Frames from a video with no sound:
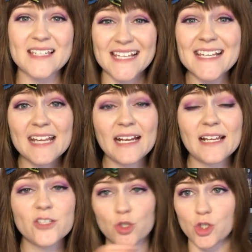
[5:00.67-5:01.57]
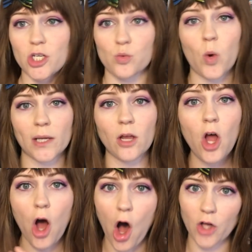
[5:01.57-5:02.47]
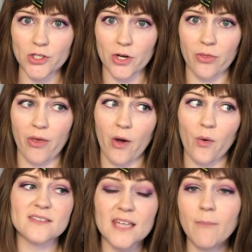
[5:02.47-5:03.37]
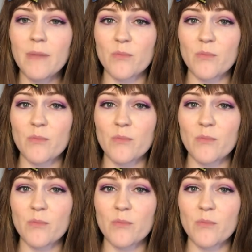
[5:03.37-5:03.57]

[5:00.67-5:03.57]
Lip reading: designated to just one altered though. Some